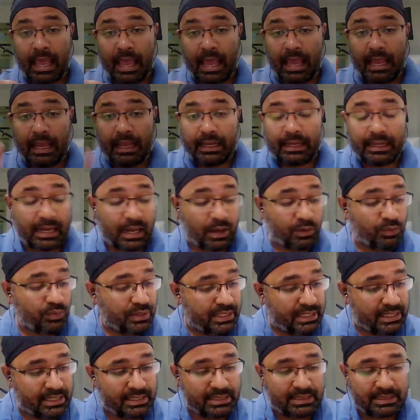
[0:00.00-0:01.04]
Now
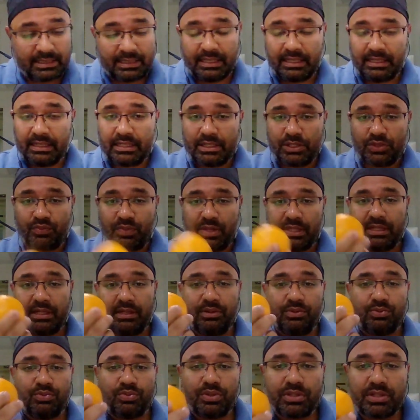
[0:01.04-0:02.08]
this thing is very
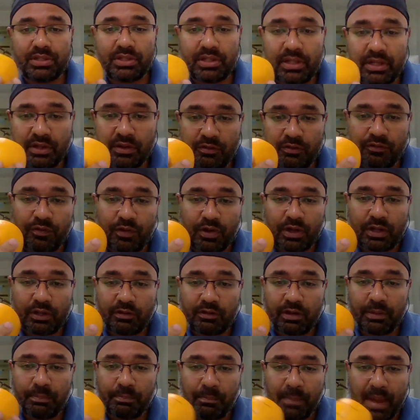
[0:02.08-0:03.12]
interesting for our
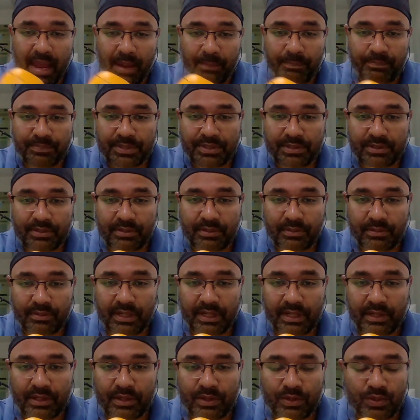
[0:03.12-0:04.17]
maps,
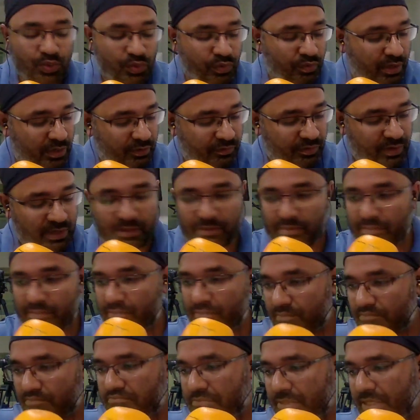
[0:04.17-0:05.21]
right? So when we are
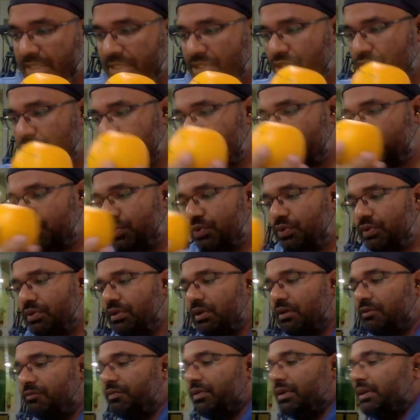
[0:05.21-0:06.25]
teaching
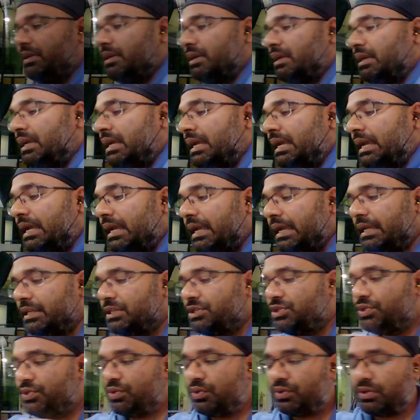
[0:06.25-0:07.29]
geography, in
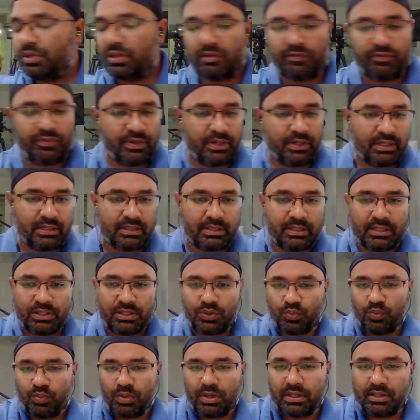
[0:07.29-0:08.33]
geography, this
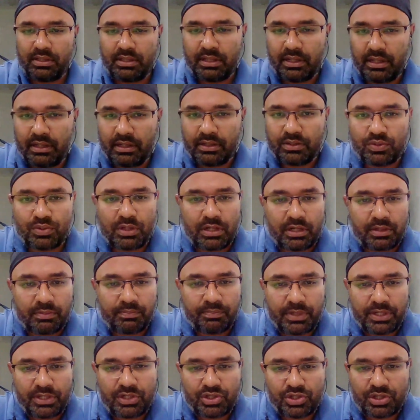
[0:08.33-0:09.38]
one thing. So let
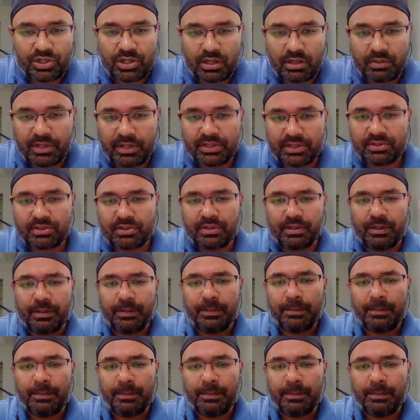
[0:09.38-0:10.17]
me share my screen.